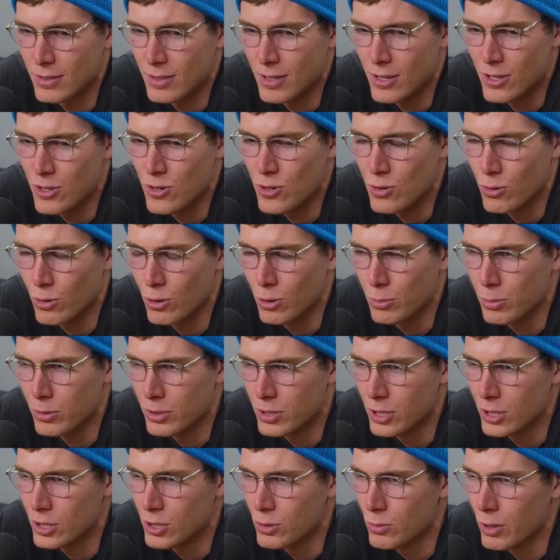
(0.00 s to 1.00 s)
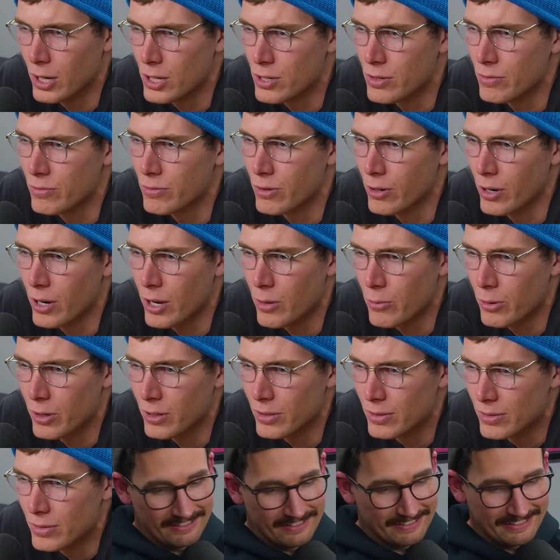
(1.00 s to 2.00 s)
enjoyable situation for
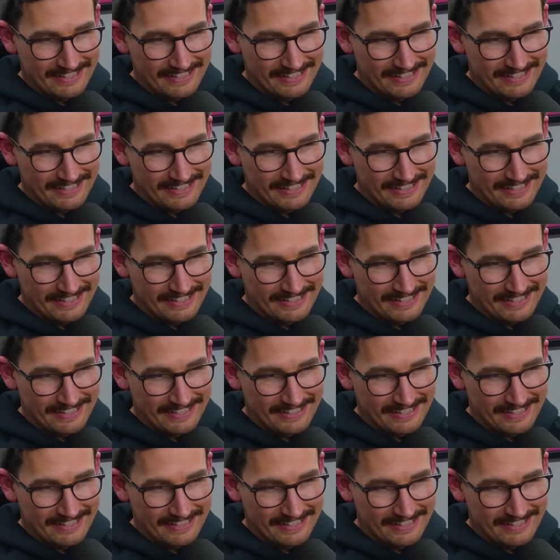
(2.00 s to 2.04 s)
anyone.